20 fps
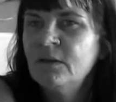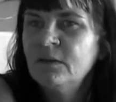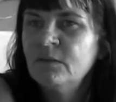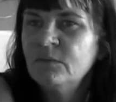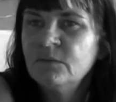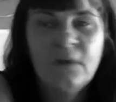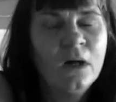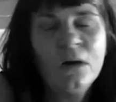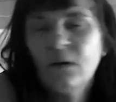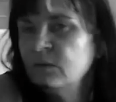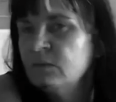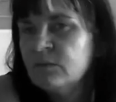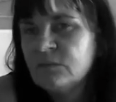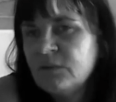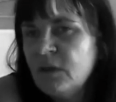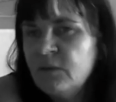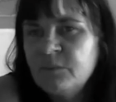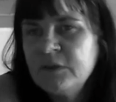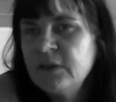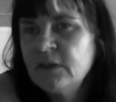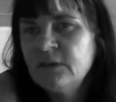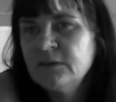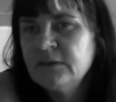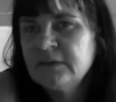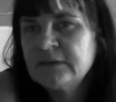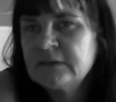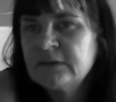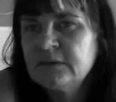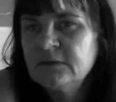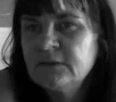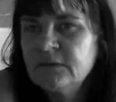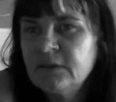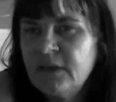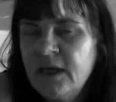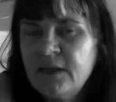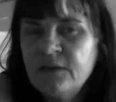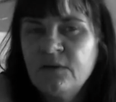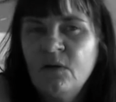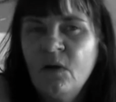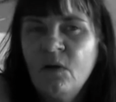No, nobody owned us. They
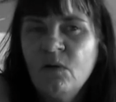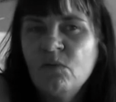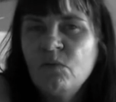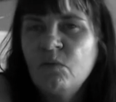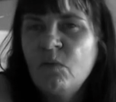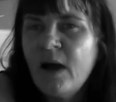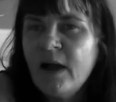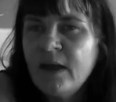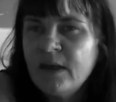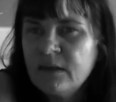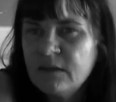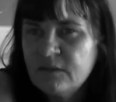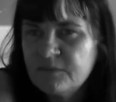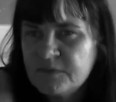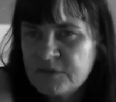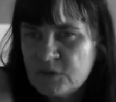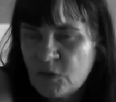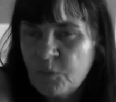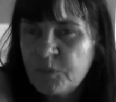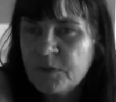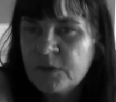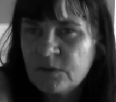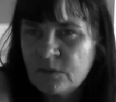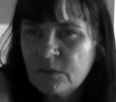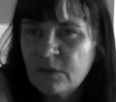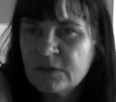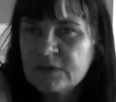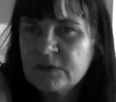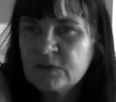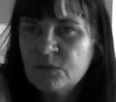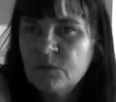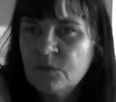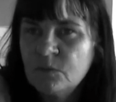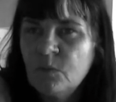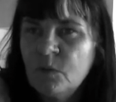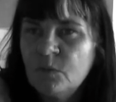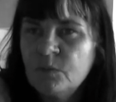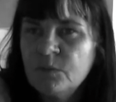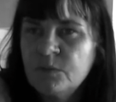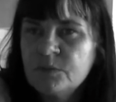had no way of stopping us doing
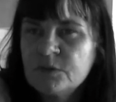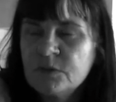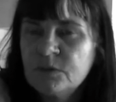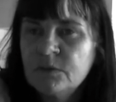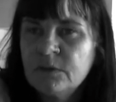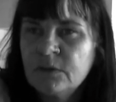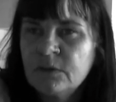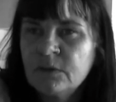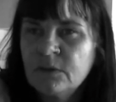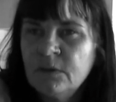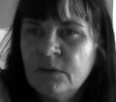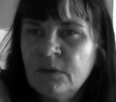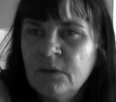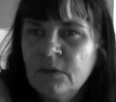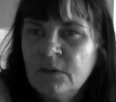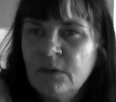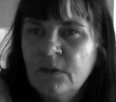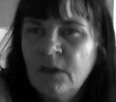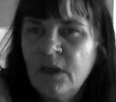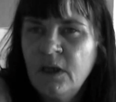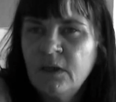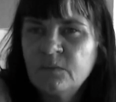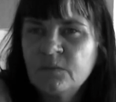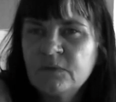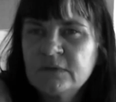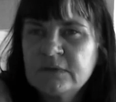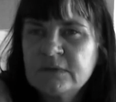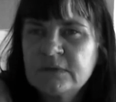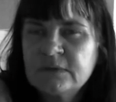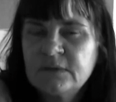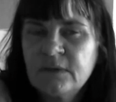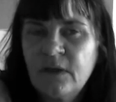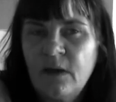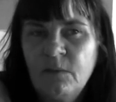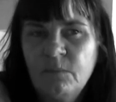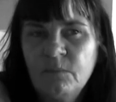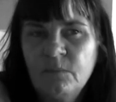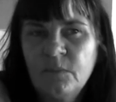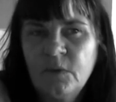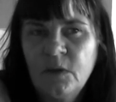what we were doing. It was
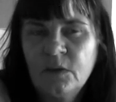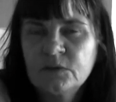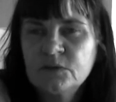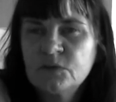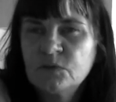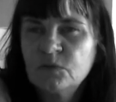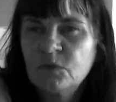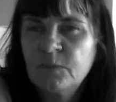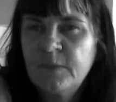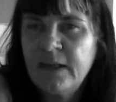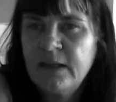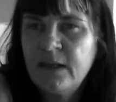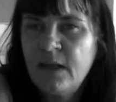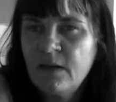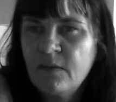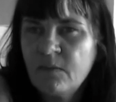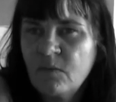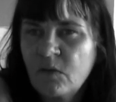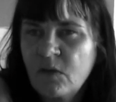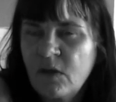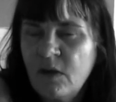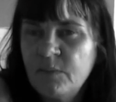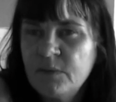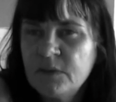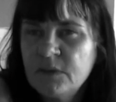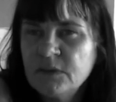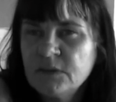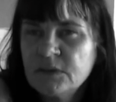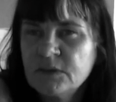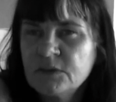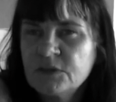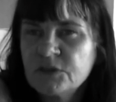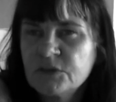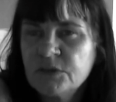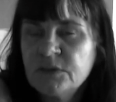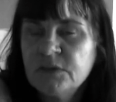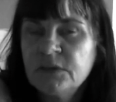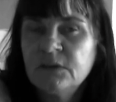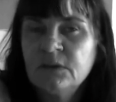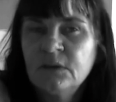like, talk about out of the cupboard into the
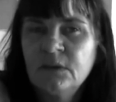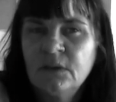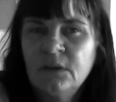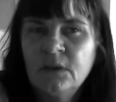street.